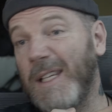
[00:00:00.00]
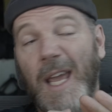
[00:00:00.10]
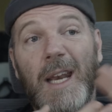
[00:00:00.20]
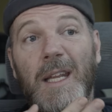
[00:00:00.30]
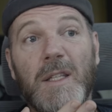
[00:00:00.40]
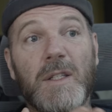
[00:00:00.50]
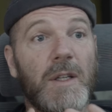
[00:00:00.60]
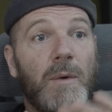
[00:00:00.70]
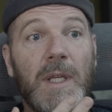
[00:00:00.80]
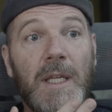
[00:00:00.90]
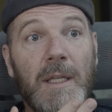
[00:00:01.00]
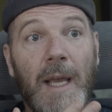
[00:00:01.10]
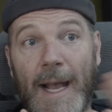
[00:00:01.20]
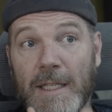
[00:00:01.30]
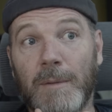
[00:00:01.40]
Canon, Sony,
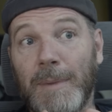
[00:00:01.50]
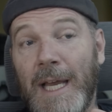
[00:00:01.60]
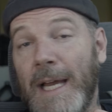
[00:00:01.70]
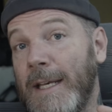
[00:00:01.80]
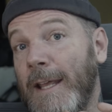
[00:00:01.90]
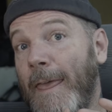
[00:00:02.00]
Hasselblad,